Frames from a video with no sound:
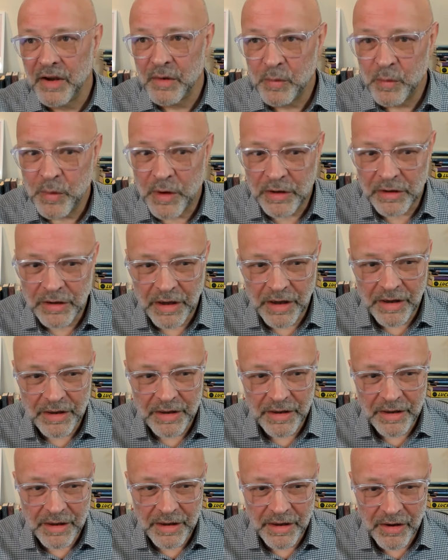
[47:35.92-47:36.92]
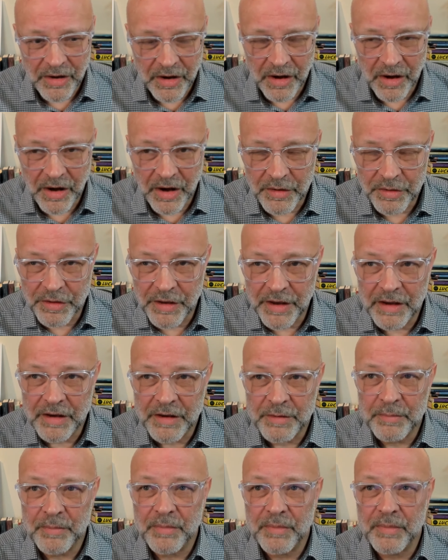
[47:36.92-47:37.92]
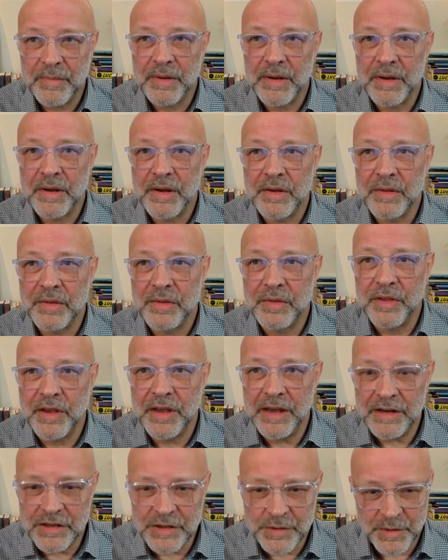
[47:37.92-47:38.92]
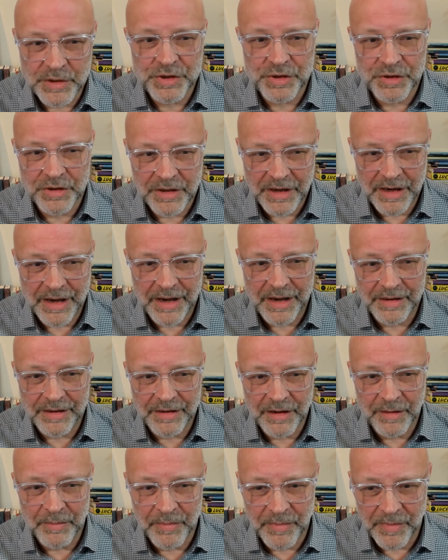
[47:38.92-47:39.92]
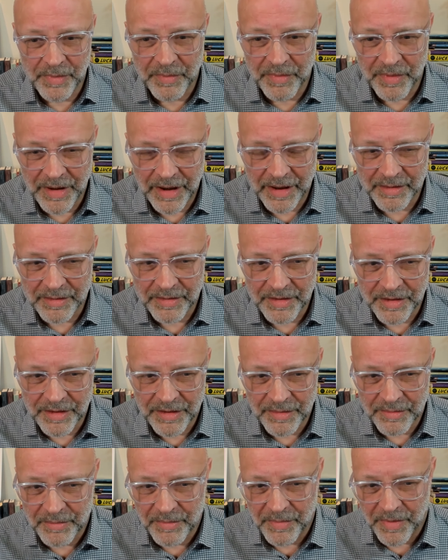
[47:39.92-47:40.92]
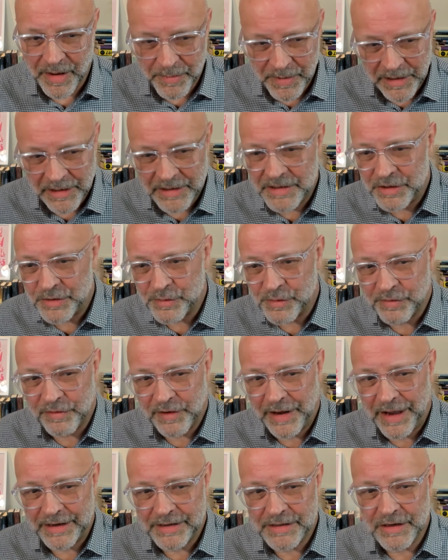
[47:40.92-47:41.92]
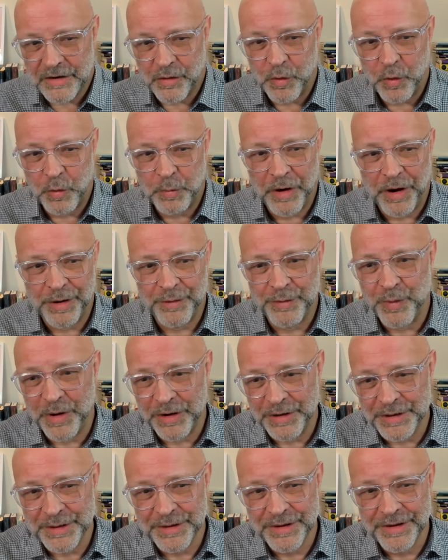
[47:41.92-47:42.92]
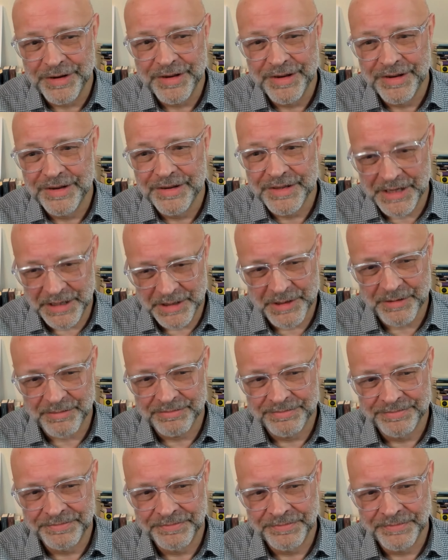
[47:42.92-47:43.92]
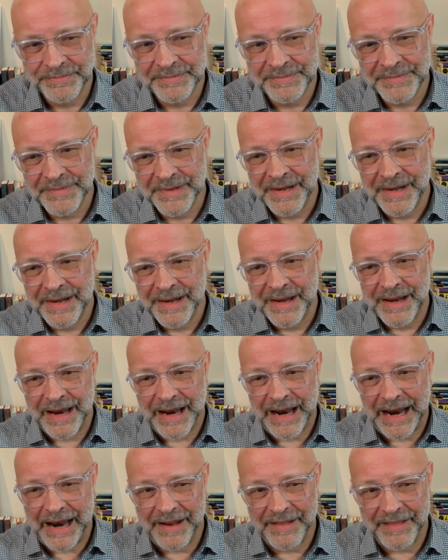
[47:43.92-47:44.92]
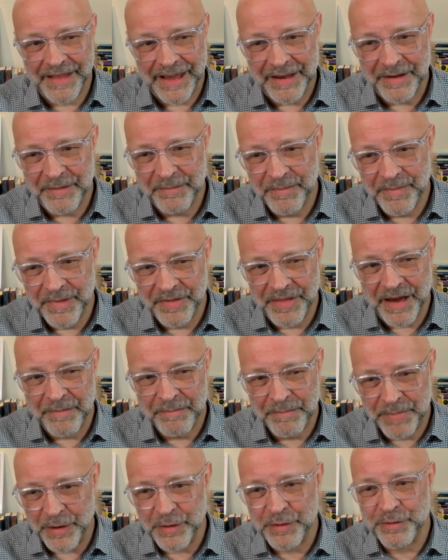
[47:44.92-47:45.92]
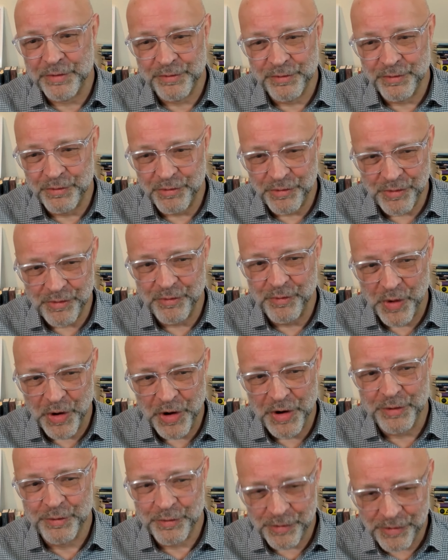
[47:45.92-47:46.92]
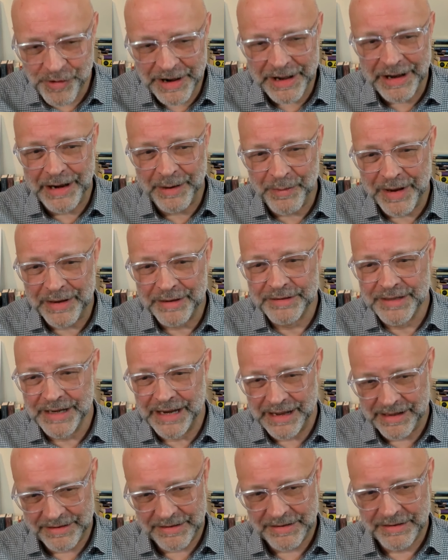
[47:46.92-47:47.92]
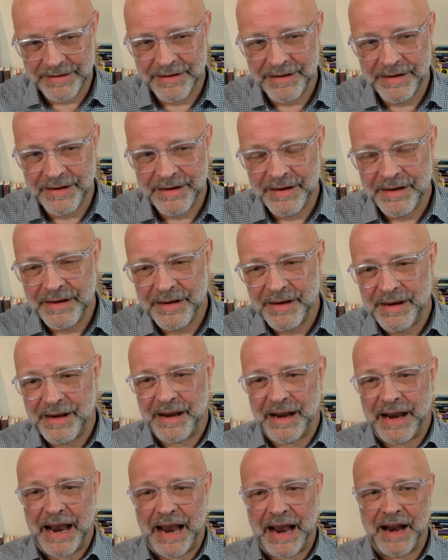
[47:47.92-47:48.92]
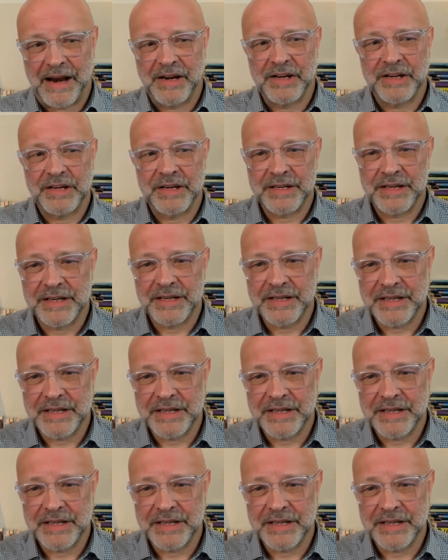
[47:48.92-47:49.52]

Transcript: well, I think the intuition and the, and my ability to reflect are all part of one system. Okay. And they they both work really well together. And